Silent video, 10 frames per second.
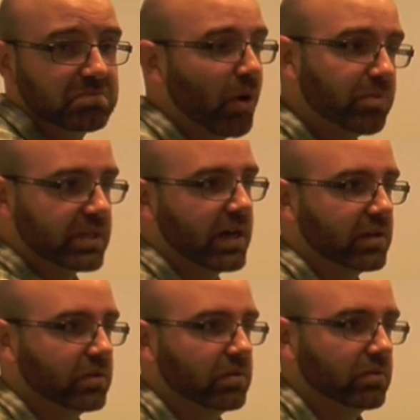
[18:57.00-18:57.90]
pops out
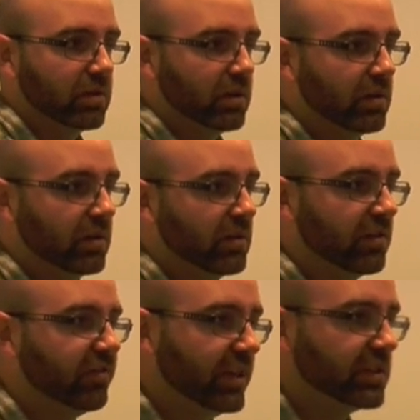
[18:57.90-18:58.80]
at you.
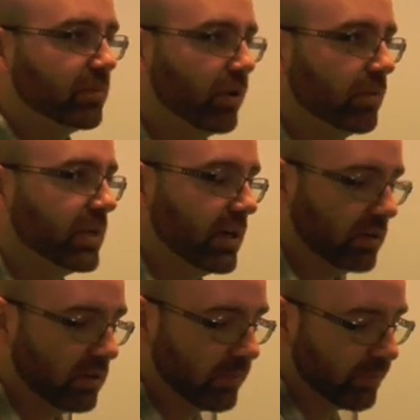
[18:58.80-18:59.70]
The feature pops out at
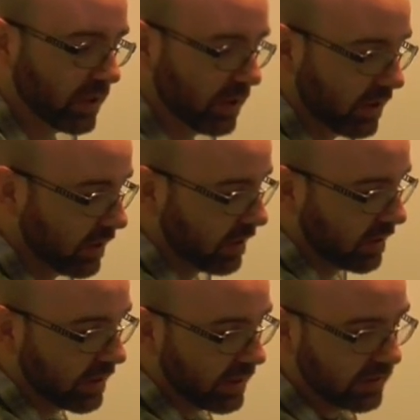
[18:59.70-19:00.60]
you.
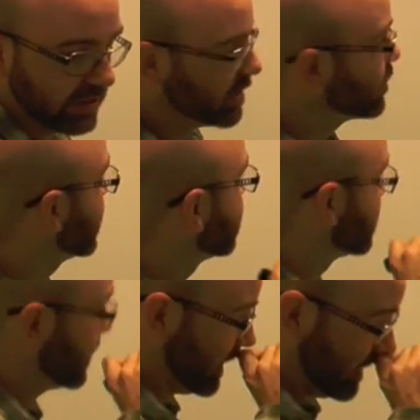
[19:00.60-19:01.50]
And this is where the
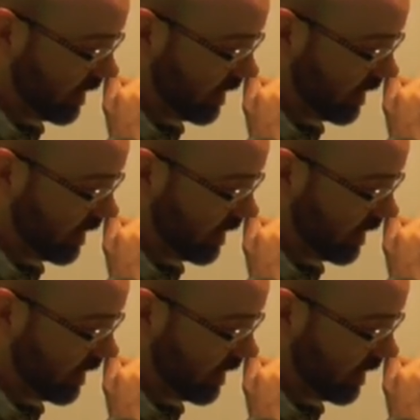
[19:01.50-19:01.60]
design gets